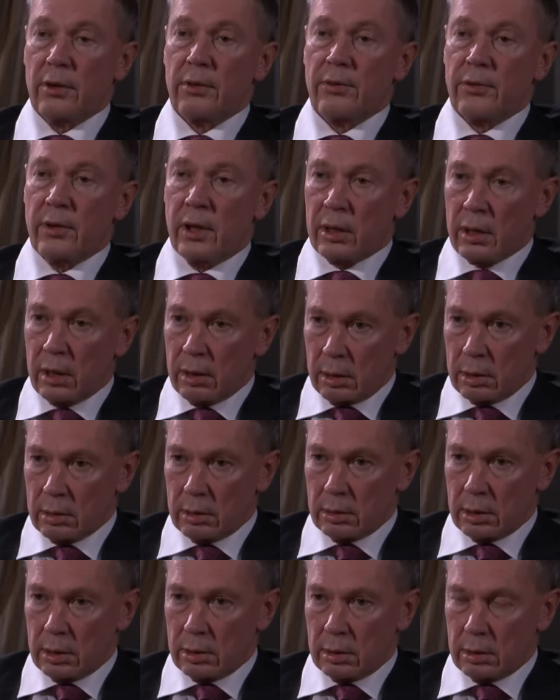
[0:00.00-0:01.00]
thorough
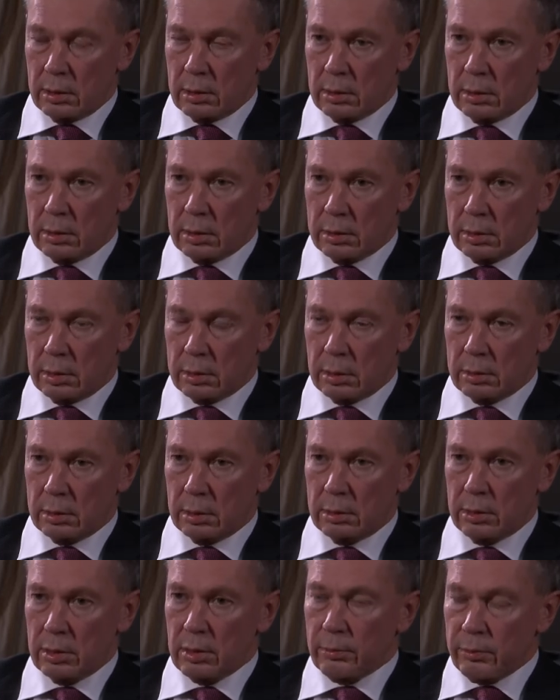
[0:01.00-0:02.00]

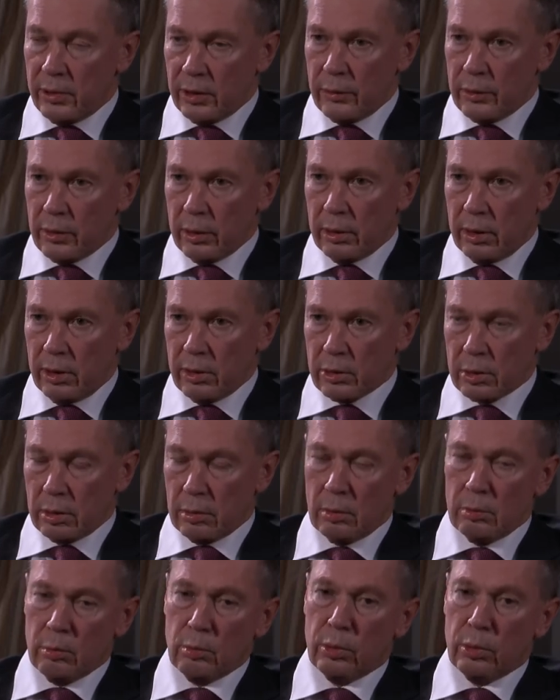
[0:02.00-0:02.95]
investigation.